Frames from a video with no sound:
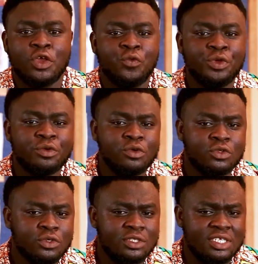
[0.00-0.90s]
We will
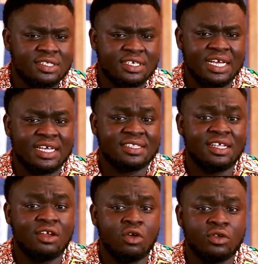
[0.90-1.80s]
also discuss
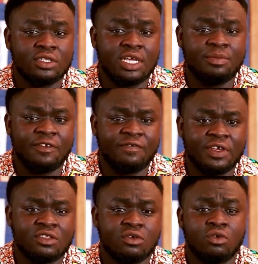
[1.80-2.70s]
the long-term
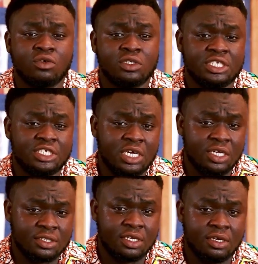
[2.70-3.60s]
effects on a
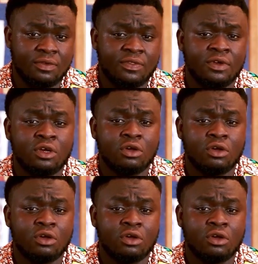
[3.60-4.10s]
child's health,